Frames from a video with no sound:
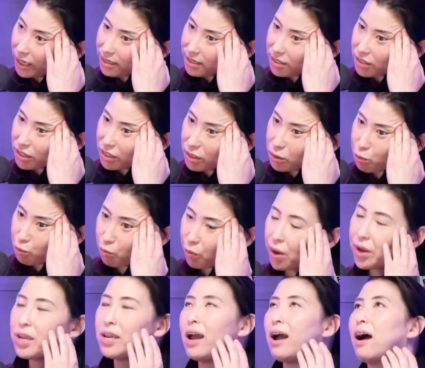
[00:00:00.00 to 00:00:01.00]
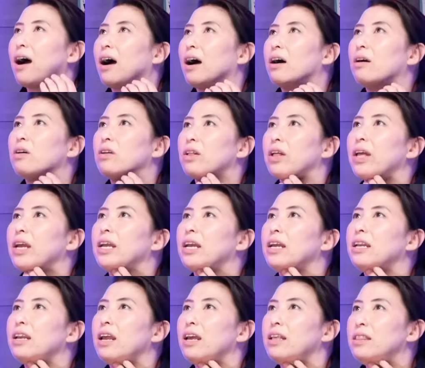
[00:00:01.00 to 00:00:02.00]
it's just like
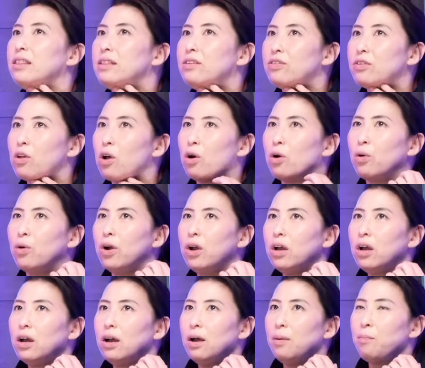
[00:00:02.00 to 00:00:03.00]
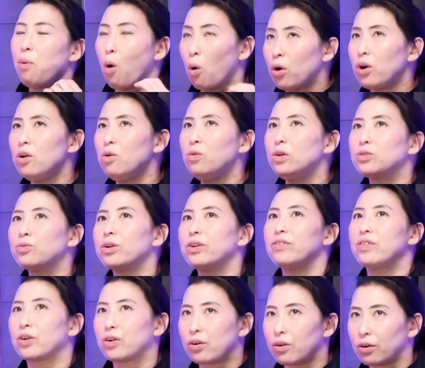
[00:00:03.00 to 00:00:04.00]
and so Portal was one
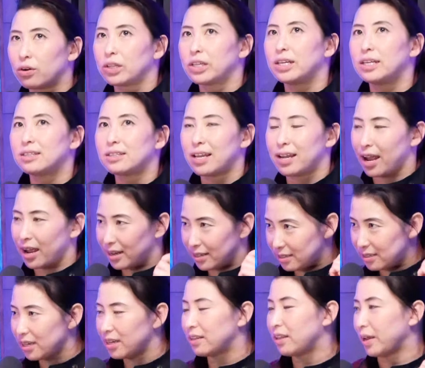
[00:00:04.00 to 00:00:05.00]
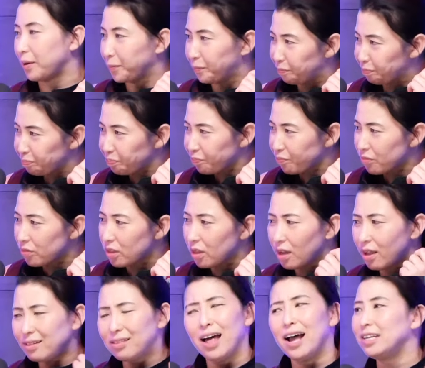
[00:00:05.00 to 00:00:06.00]
of the earliest. Like I said, like
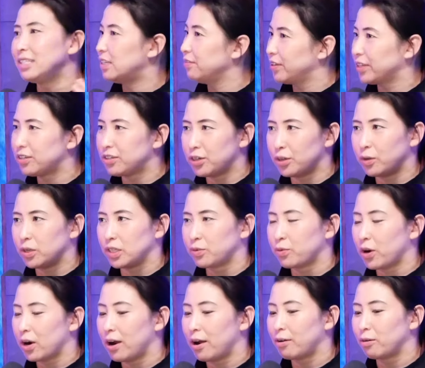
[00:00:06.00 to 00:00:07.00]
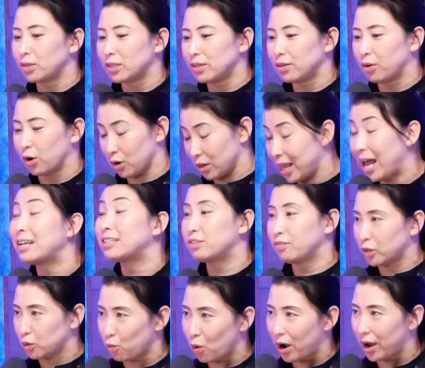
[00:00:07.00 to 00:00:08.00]
Last of Us 2 is where I was, or Last of
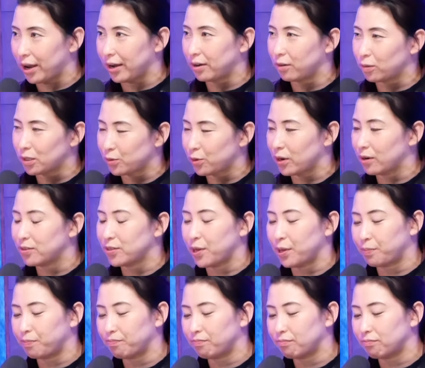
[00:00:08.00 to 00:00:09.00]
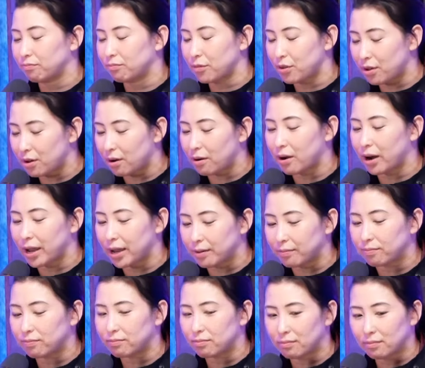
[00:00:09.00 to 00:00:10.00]
Us 1 was where I was like, all right,
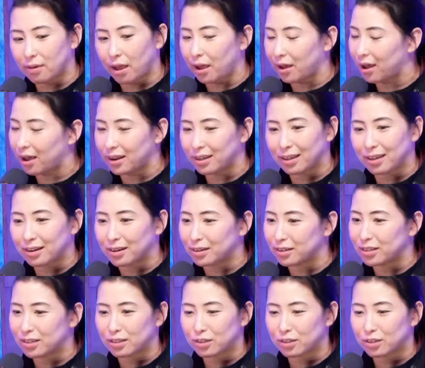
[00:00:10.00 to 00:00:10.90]
I got to get into